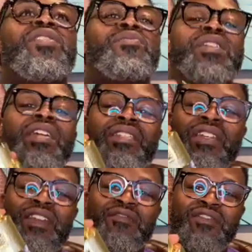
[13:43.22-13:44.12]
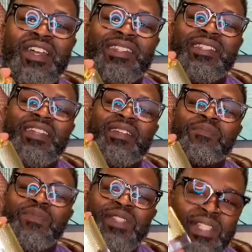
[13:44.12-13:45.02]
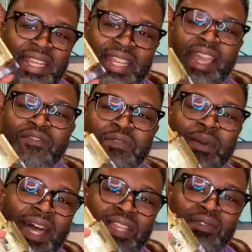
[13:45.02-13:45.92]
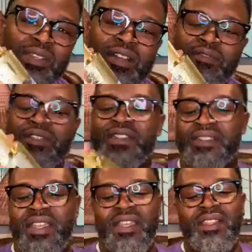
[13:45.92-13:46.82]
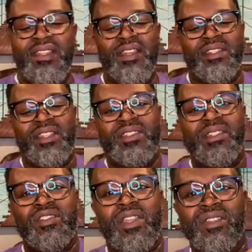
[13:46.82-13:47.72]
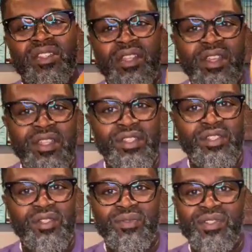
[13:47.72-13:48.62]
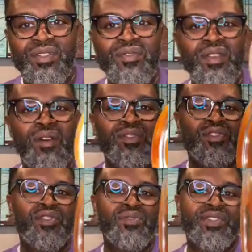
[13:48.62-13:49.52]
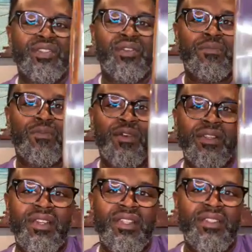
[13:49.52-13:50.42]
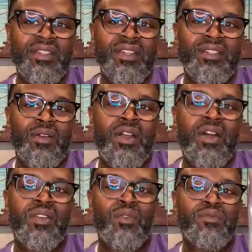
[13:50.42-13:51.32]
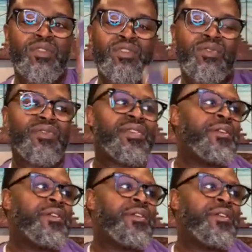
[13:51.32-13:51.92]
you need to invest in. Send everybody you love this. Look at this. Look at the juice. You know the juice is on point. Look at the color of the juice.